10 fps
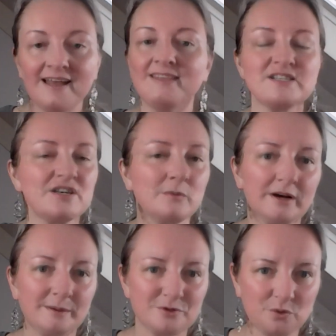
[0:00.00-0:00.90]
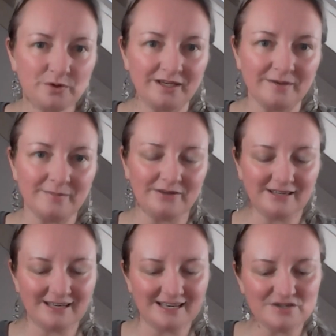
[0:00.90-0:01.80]
That's not what I'm talking about.
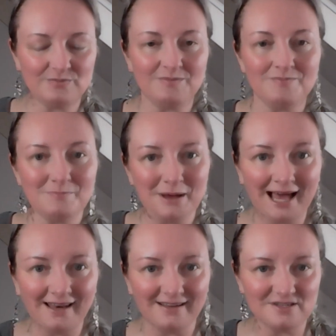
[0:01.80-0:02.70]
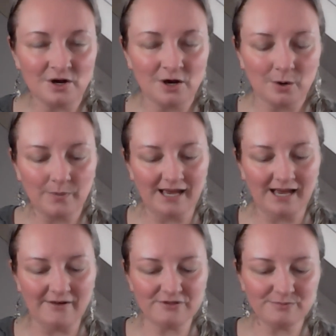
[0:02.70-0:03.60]
It has to be balanced. We
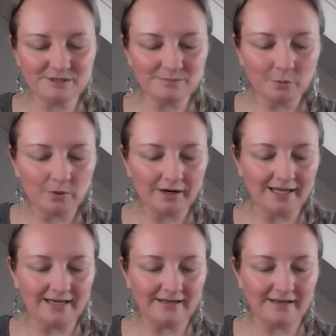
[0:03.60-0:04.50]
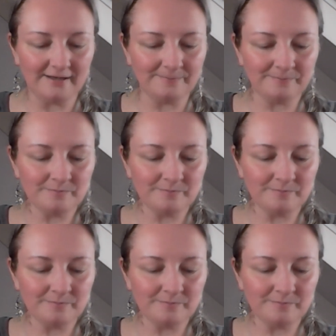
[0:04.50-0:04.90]
have to be more in a